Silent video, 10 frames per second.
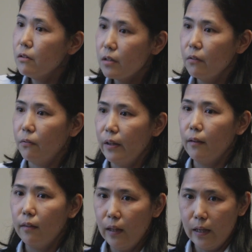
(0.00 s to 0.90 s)
do
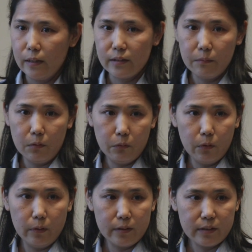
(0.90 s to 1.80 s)
different things even
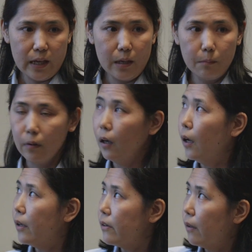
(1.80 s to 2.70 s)
for the same
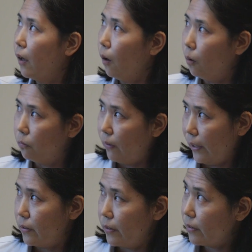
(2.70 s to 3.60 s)

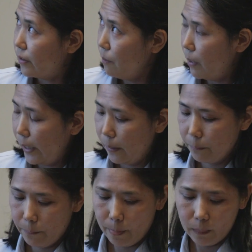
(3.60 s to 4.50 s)
olfactory stimuli.
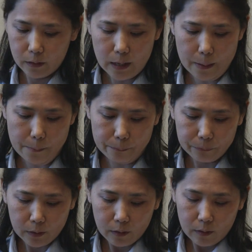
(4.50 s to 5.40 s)

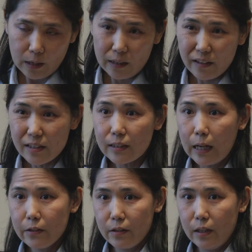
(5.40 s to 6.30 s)
Um, and this
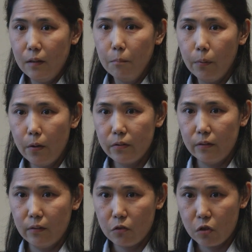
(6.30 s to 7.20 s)
actually
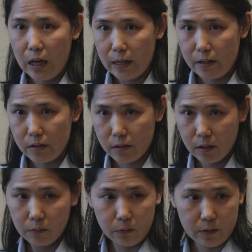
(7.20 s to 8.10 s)
poses a challenge
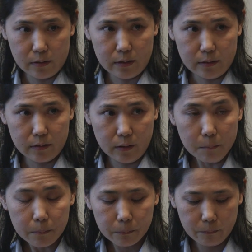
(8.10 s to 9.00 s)
for the
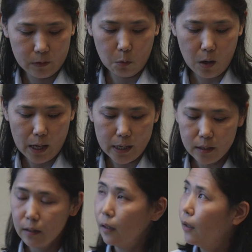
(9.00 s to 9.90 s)
system.
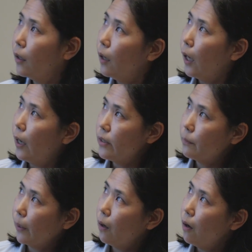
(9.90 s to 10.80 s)
Why? Uh,
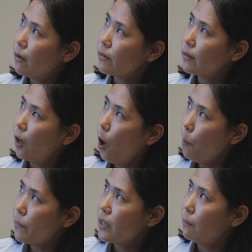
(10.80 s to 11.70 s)
it's because the
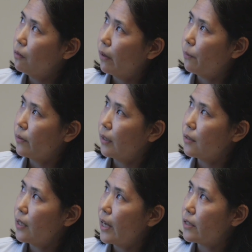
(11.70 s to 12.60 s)
optimal
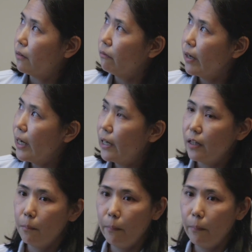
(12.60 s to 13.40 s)
representation really